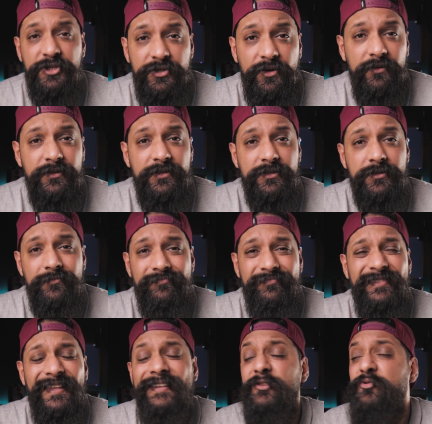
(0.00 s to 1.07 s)
shots
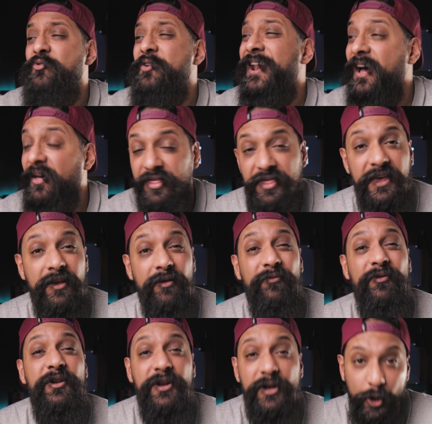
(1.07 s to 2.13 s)
they do nothing
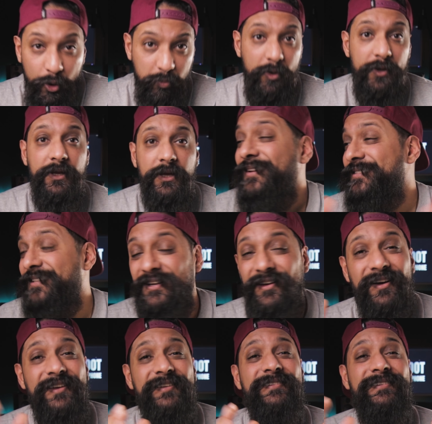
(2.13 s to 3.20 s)
for nobody. So
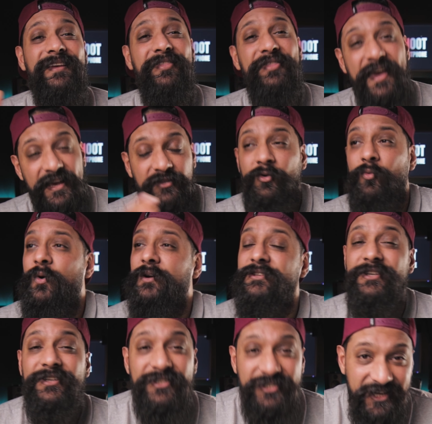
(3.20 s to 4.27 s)
guys, thanks for
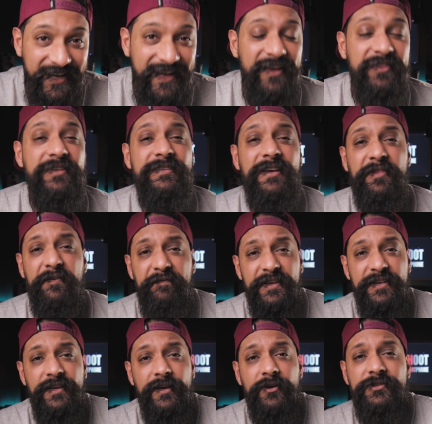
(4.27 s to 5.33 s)
watching. Check out these other
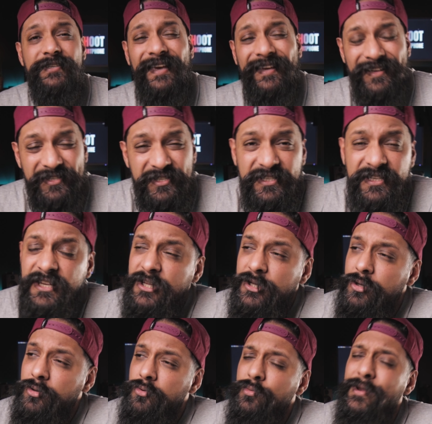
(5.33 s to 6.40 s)
videos and I'll see
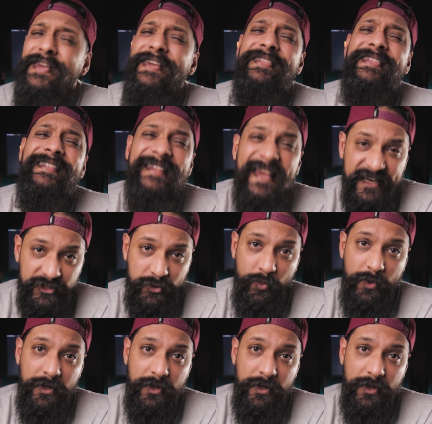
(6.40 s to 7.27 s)
you in the next